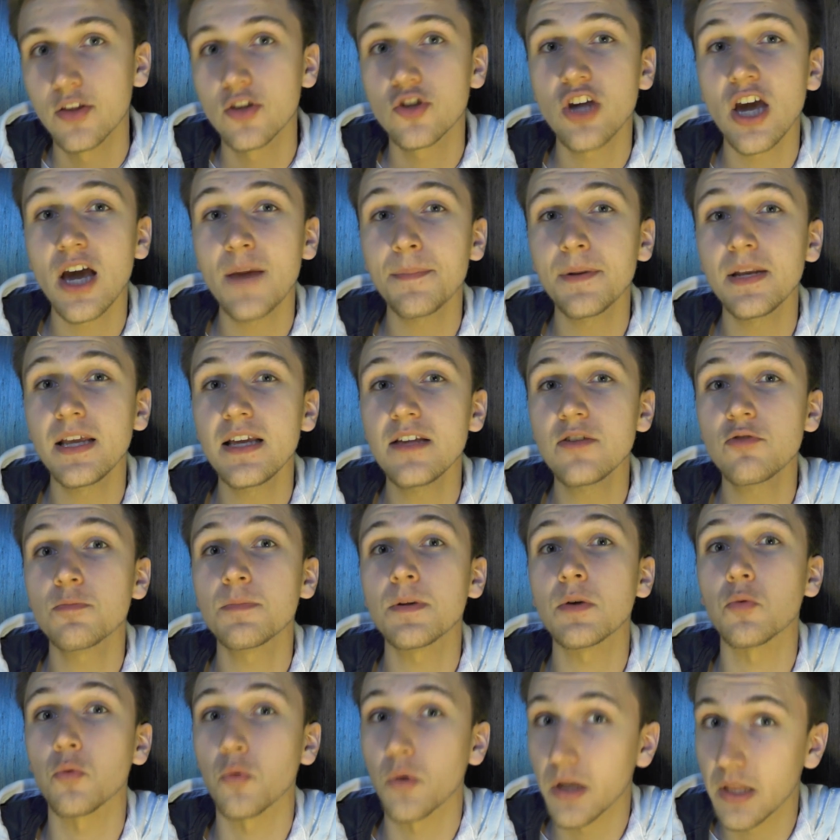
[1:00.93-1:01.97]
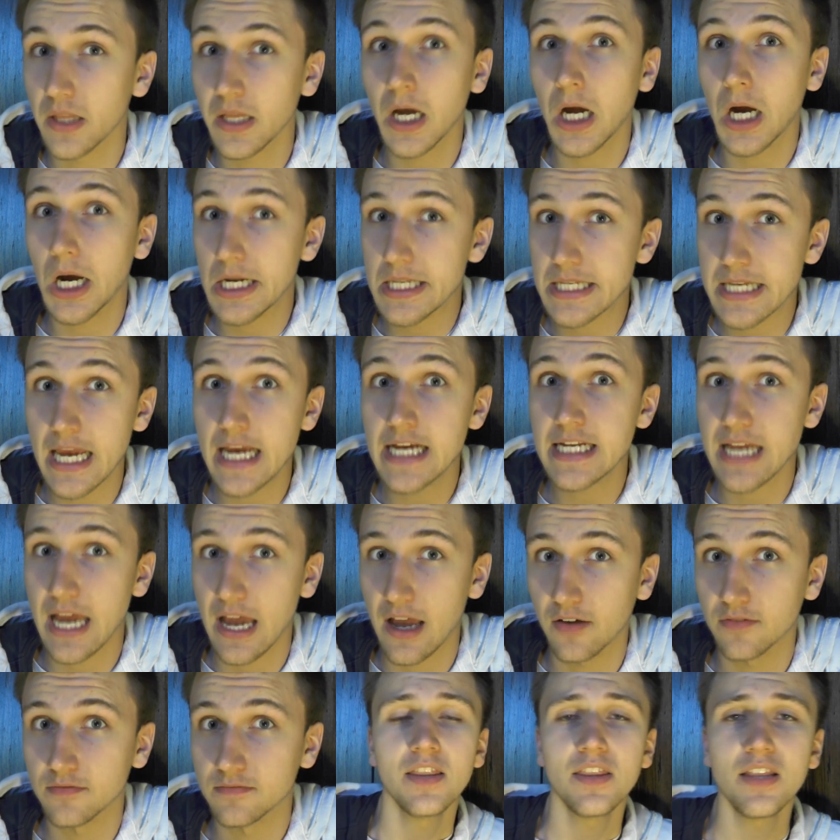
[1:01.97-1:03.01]
The Japanese would be really hard to take
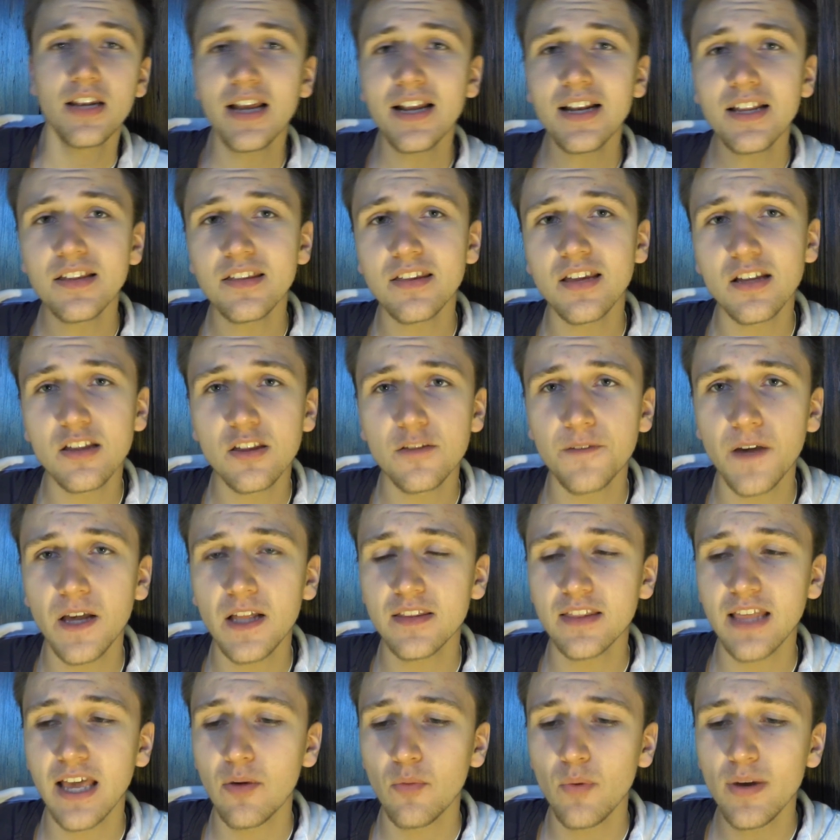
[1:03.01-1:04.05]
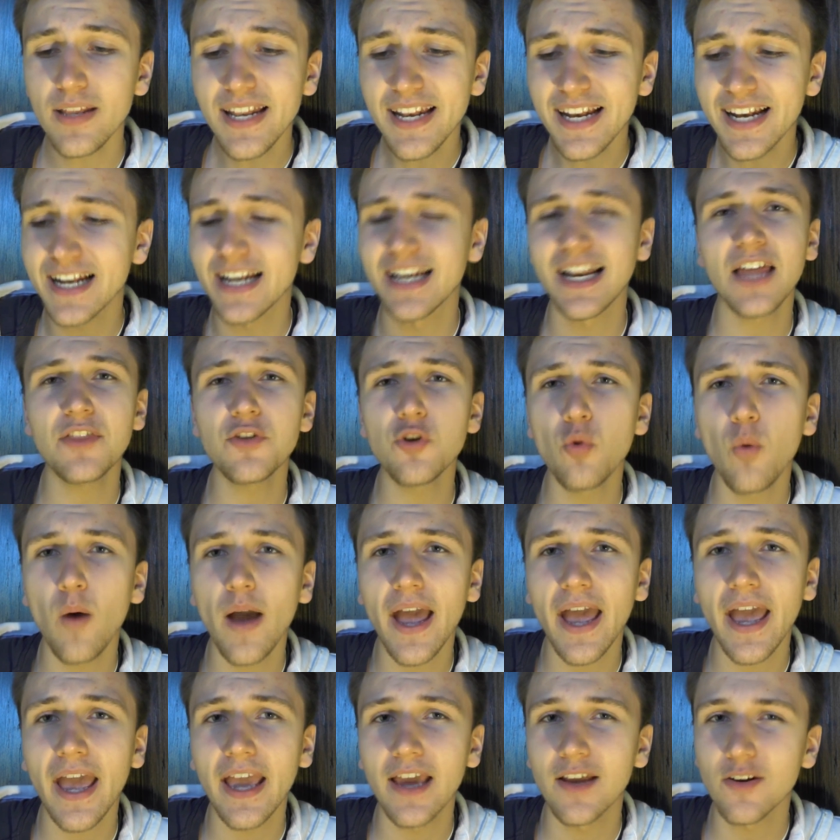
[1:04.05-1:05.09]
down. The United States felt that we needed another
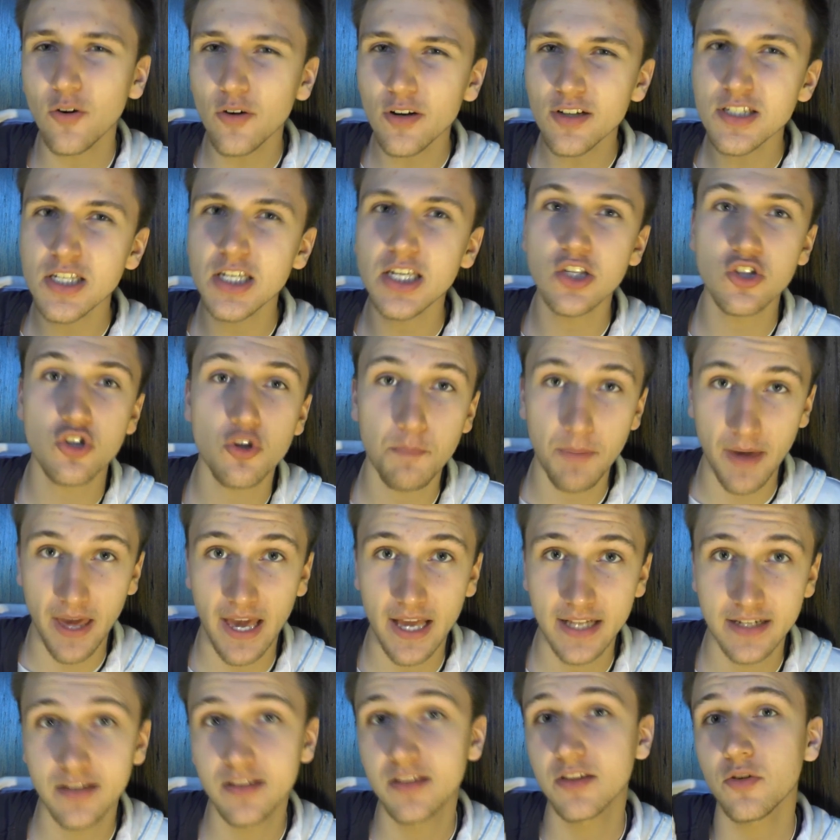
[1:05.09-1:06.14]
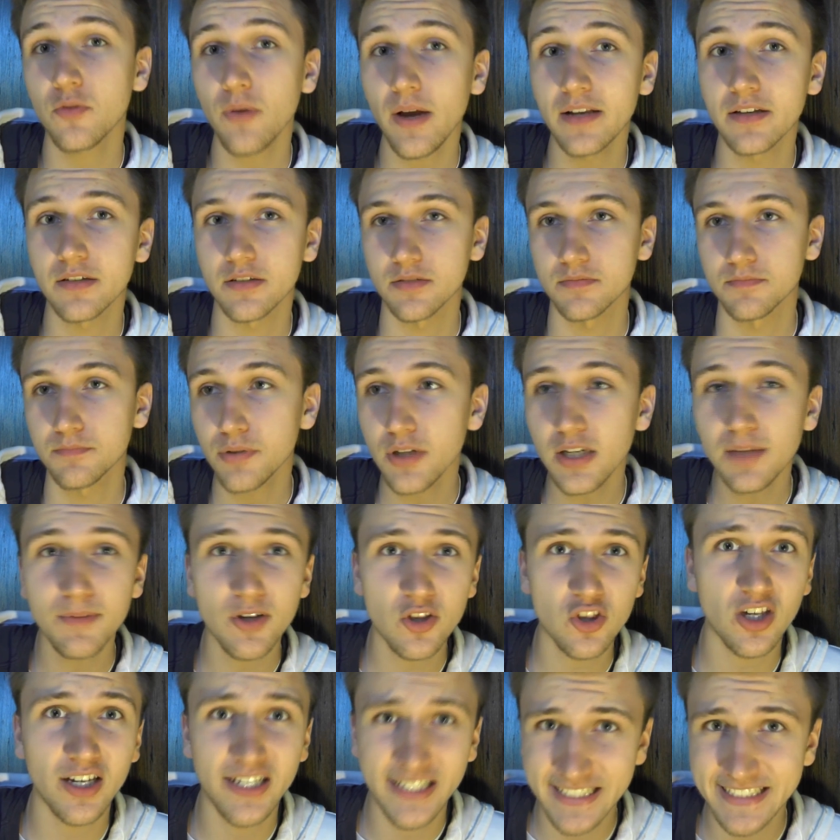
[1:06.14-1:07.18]
way in order to get Japan to surrender, pretty
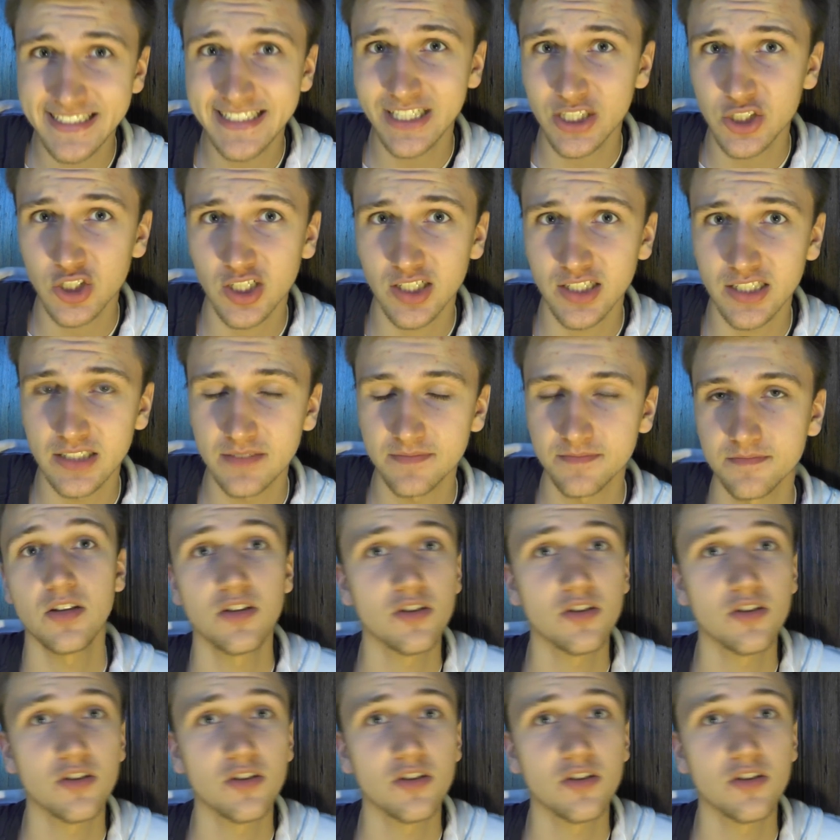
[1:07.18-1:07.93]
much unconditionally.